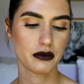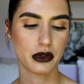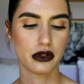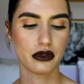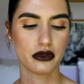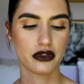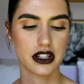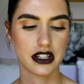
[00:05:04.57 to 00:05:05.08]

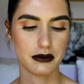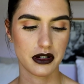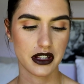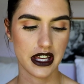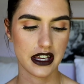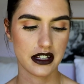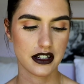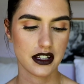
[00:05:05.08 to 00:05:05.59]
will
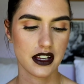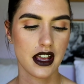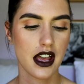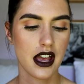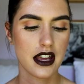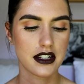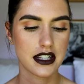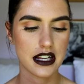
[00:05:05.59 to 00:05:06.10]
stimulate
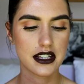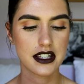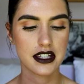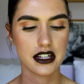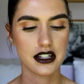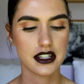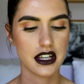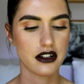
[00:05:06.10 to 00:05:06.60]
dead
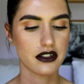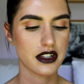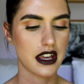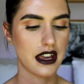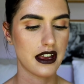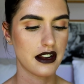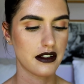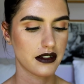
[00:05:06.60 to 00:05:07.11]
skin cells
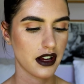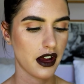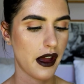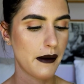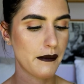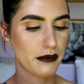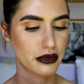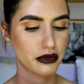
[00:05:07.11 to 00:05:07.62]
and
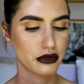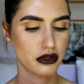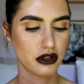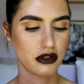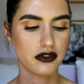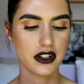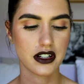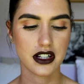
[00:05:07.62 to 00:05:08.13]

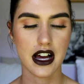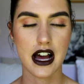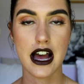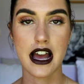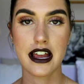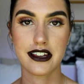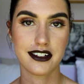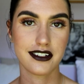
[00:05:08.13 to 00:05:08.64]
improve
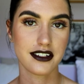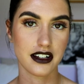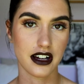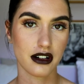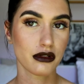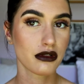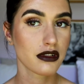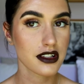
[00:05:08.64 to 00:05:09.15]
tired and
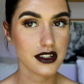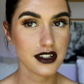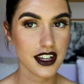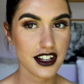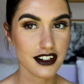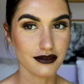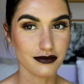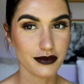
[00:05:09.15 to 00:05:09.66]
dull
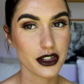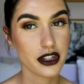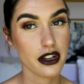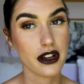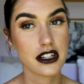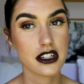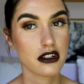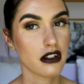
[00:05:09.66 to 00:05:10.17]
skin. So
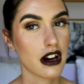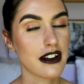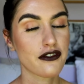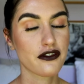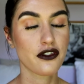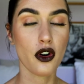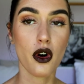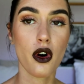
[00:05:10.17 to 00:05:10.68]
it's great
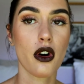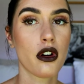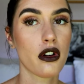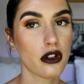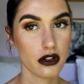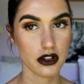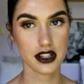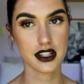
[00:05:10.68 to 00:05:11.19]
for
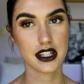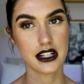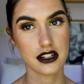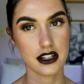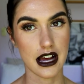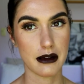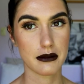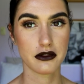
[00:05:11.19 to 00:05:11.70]
all skin
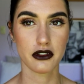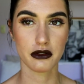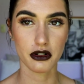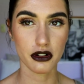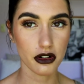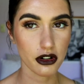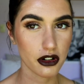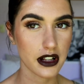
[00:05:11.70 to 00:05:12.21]
types from
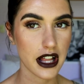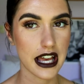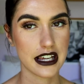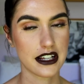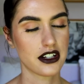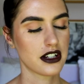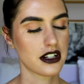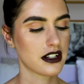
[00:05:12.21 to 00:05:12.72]
all
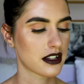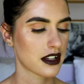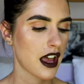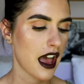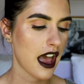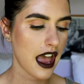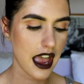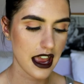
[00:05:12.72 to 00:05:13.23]
ages
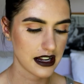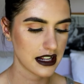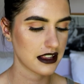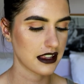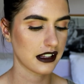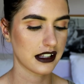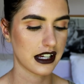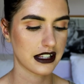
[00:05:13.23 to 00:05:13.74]

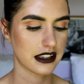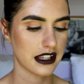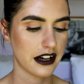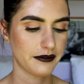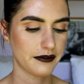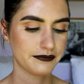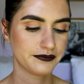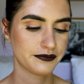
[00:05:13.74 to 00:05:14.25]
anything like
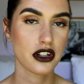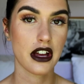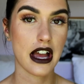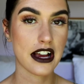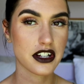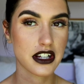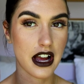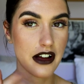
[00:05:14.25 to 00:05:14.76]
that. So
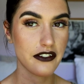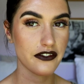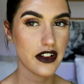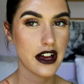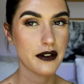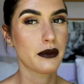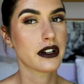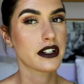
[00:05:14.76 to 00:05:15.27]
actually I
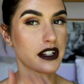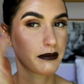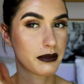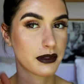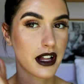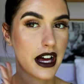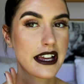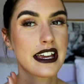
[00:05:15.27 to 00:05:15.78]
found once
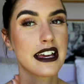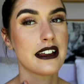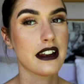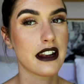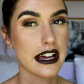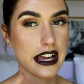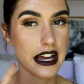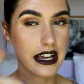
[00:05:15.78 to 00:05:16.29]
applying
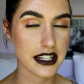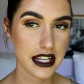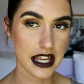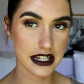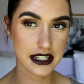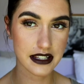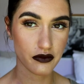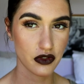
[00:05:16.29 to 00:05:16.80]
it like
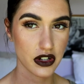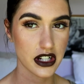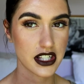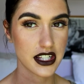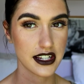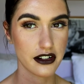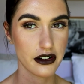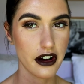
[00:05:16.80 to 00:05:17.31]
and
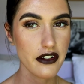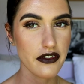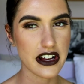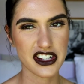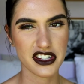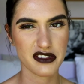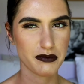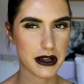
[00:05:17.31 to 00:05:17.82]
rinsing it off I
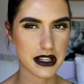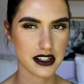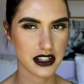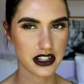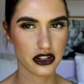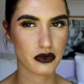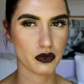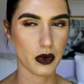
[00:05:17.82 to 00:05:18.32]
just
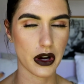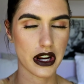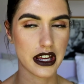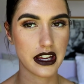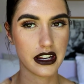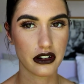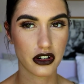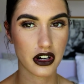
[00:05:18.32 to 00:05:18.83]
basically just wet
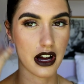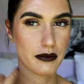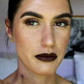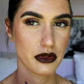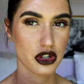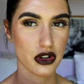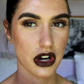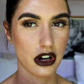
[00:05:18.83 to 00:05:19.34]
it and it'll come
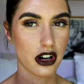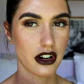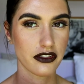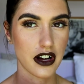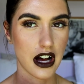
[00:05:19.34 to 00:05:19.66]
straight off